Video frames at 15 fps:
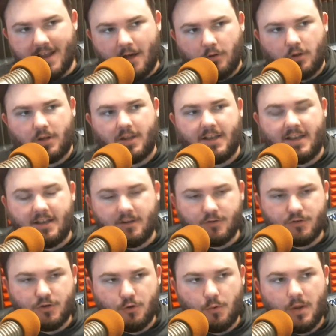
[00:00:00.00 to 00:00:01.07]
Now looking
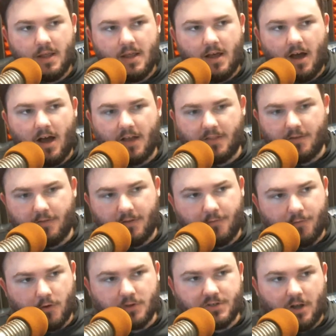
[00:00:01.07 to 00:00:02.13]
into the
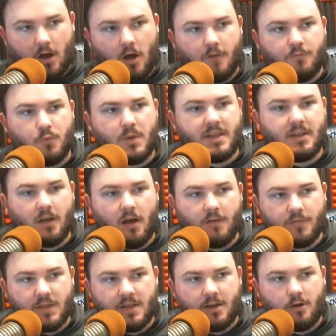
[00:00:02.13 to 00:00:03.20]
first off week
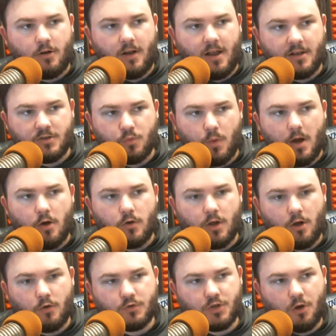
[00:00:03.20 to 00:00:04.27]
of the year as well,
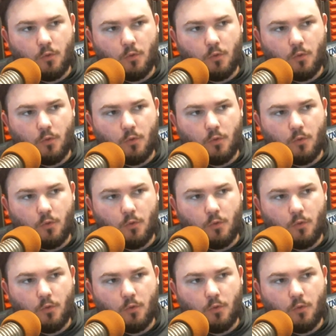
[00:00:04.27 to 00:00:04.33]
Coach.